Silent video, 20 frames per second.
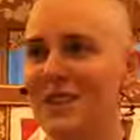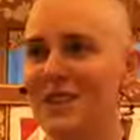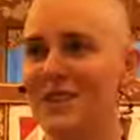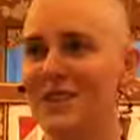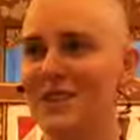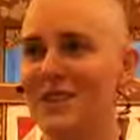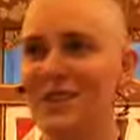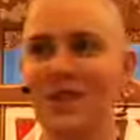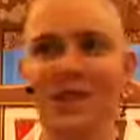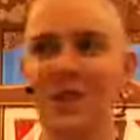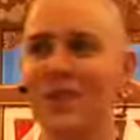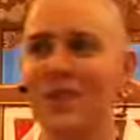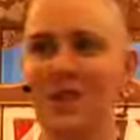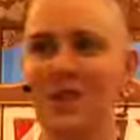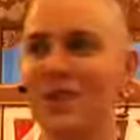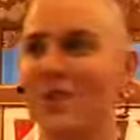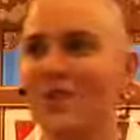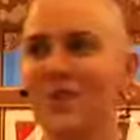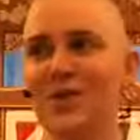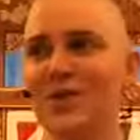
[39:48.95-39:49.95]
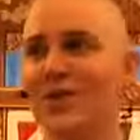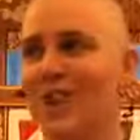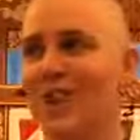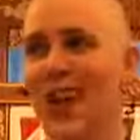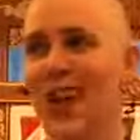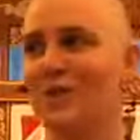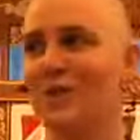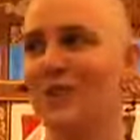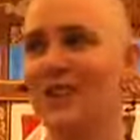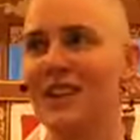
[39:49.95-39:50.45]
is we don't use the
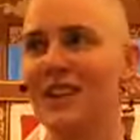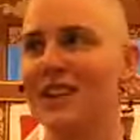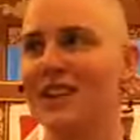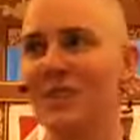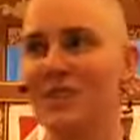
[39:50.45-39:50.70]
happiness,